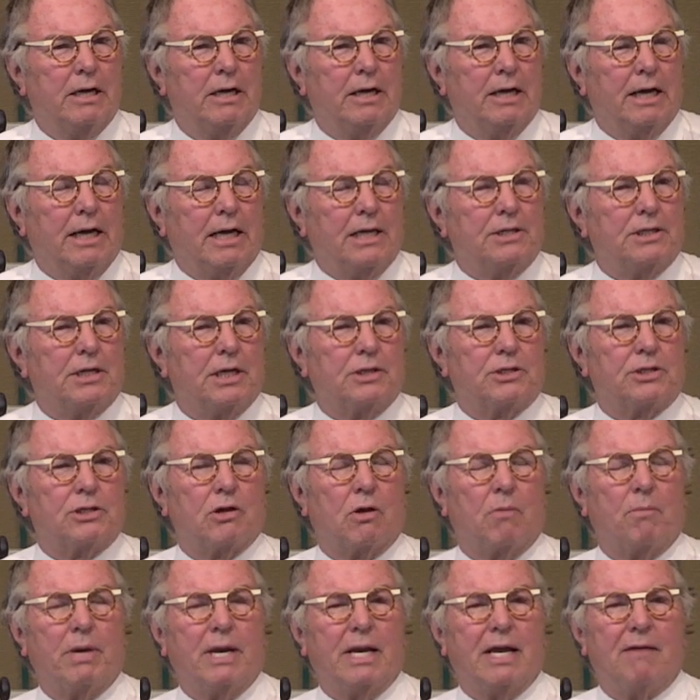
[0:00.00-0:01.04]
He said,
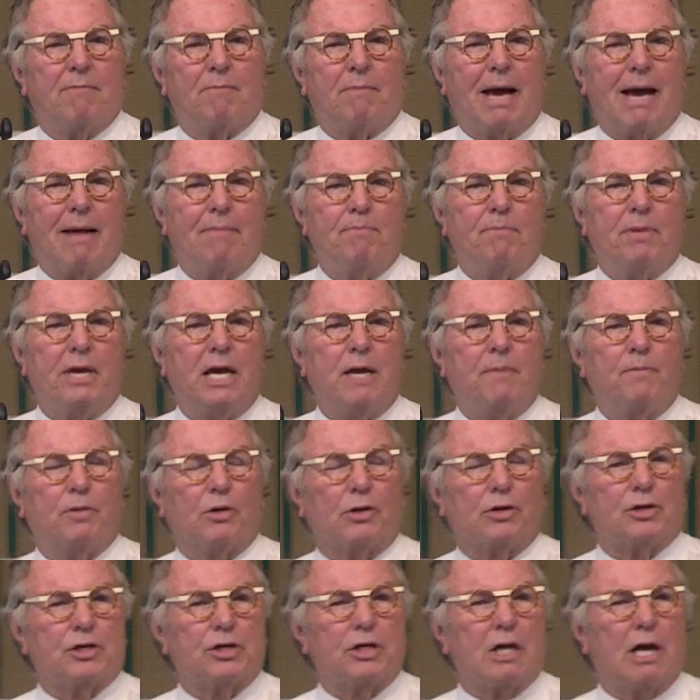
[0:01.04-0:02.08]
So many of my
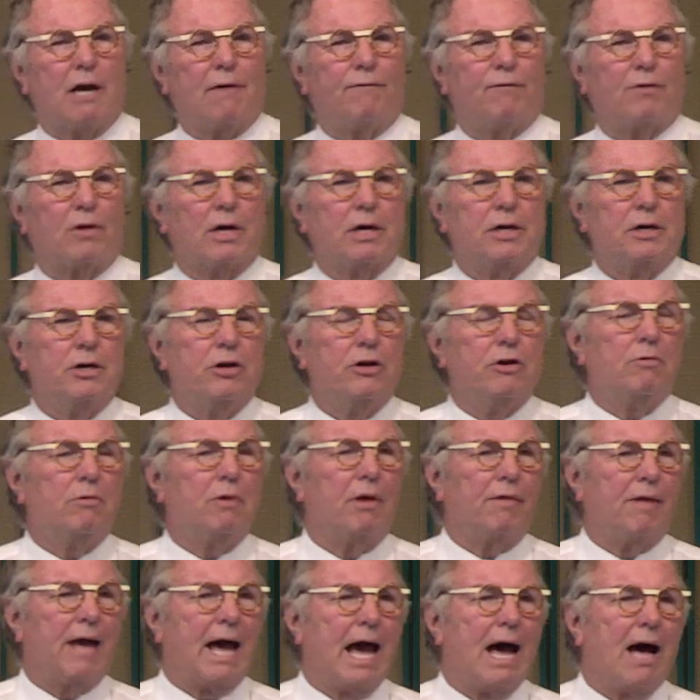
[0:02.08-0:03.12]
people suffer and do
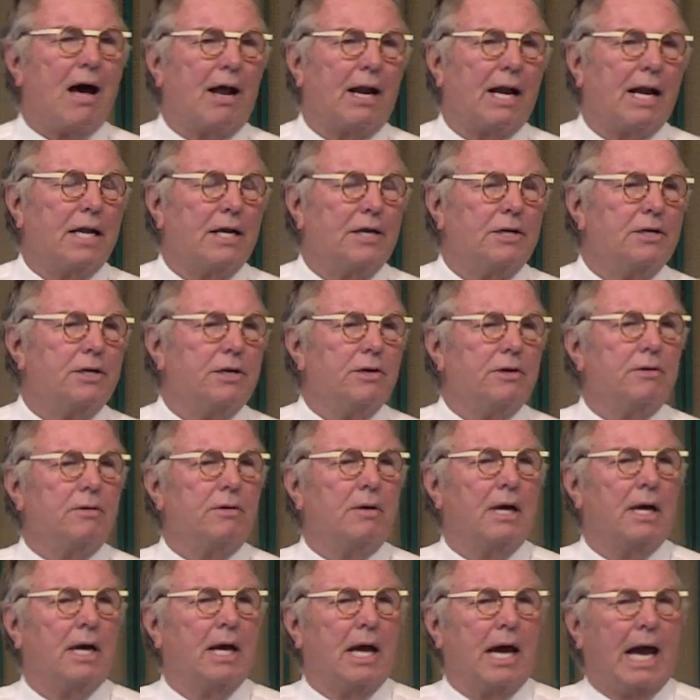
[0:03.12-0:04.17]
without and do
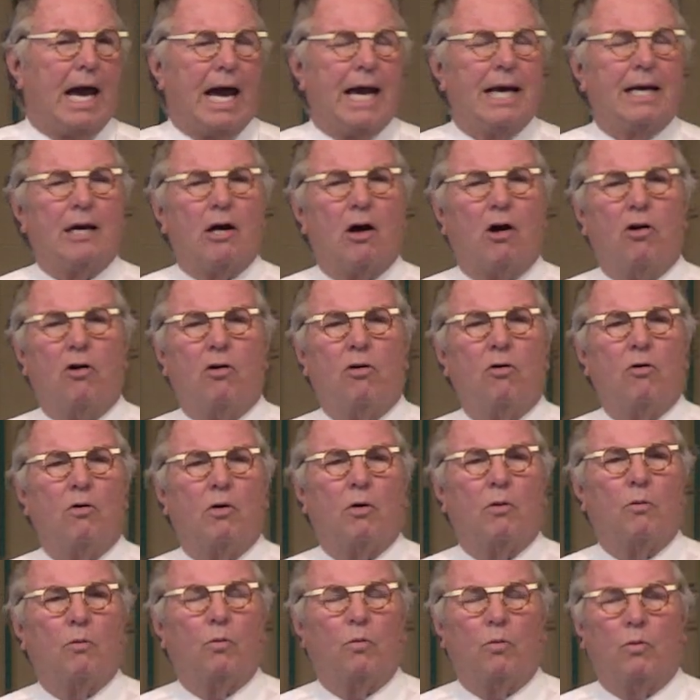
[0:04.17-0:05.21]
and go
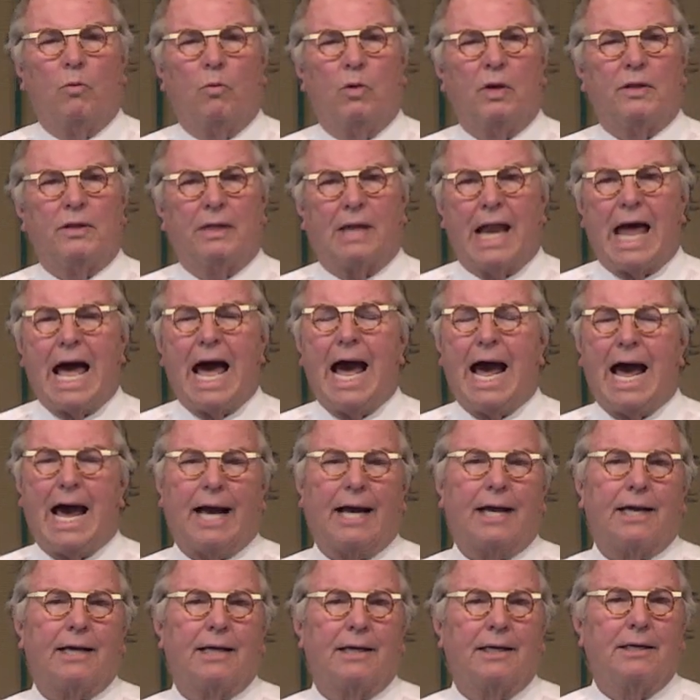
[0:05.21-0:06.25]
with
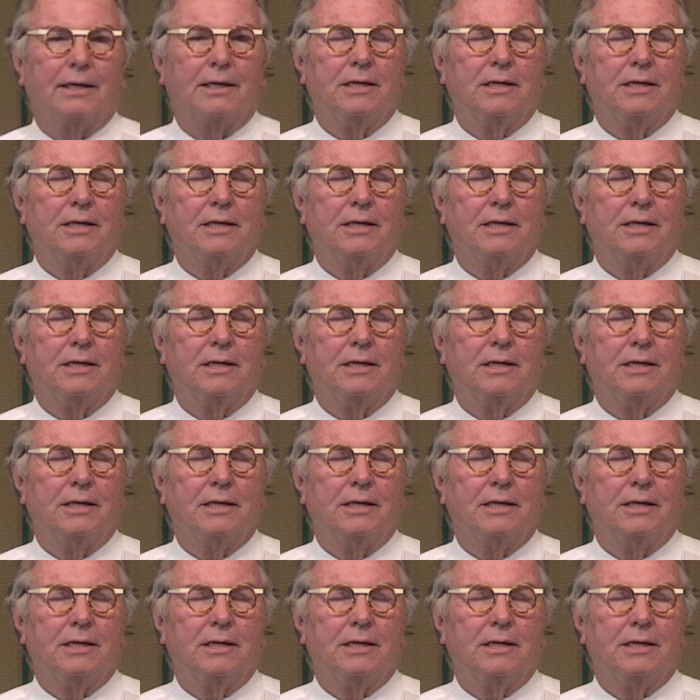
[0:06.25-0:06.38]
lack,